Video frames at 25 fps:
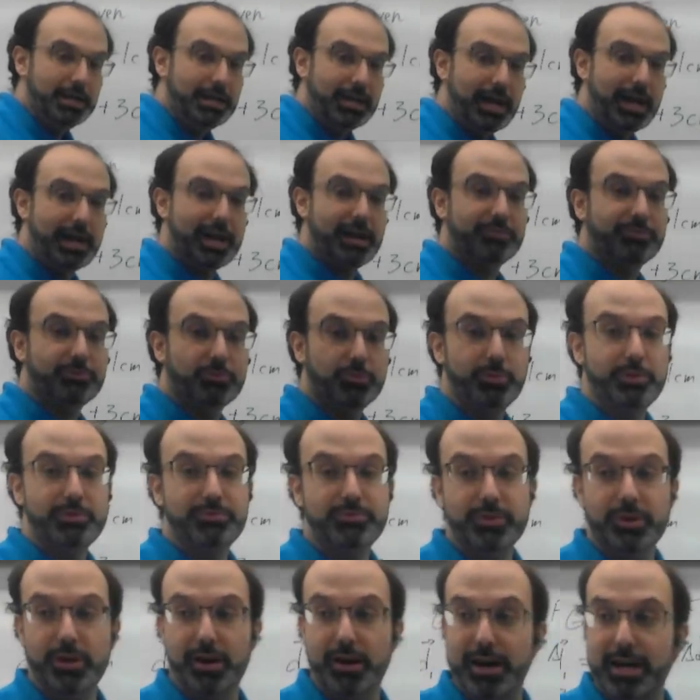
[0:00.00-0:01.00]
After
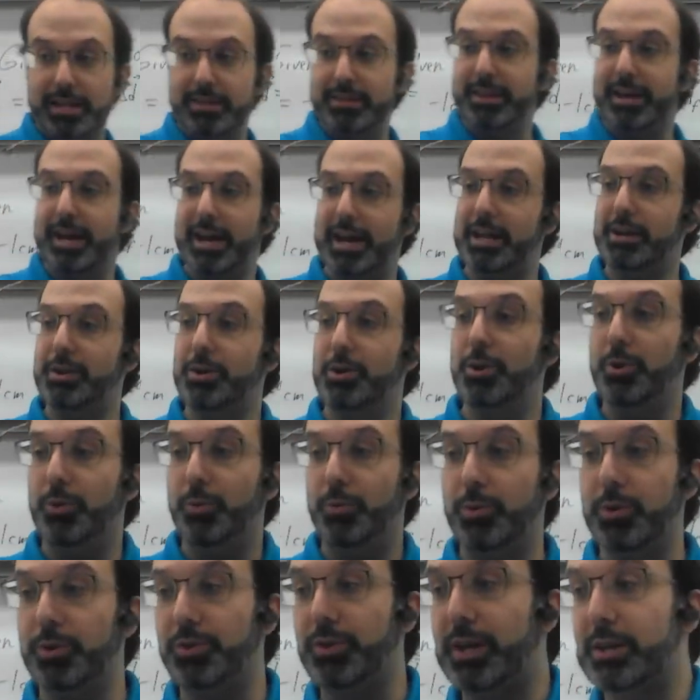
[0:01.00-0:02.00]
we've got that,
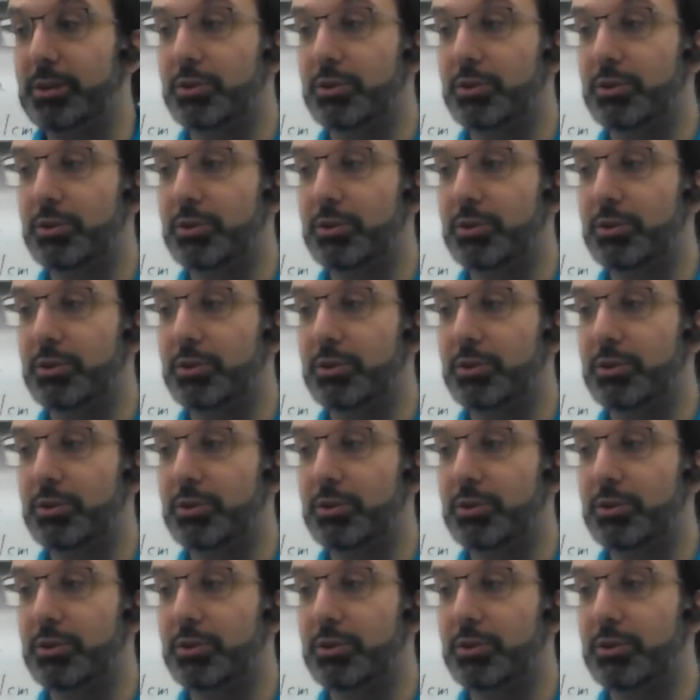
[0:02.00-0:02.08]
we're then